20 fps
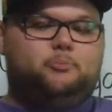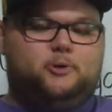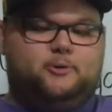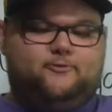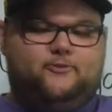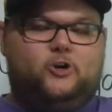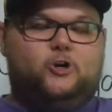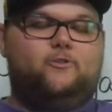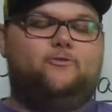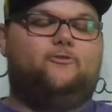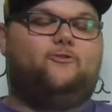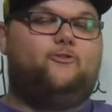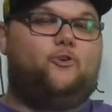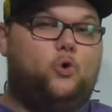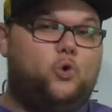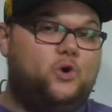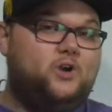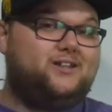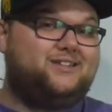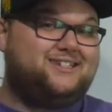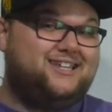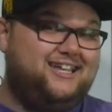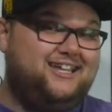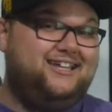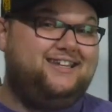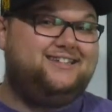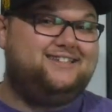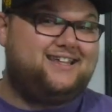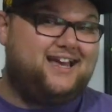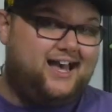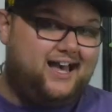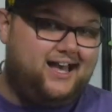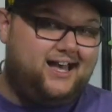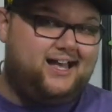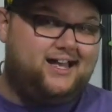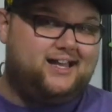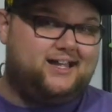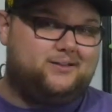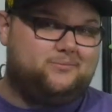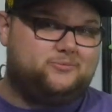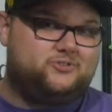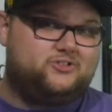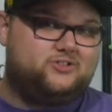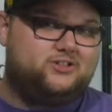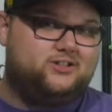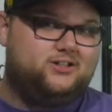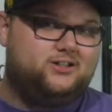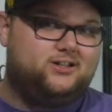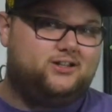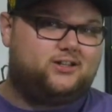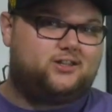preferred 14 times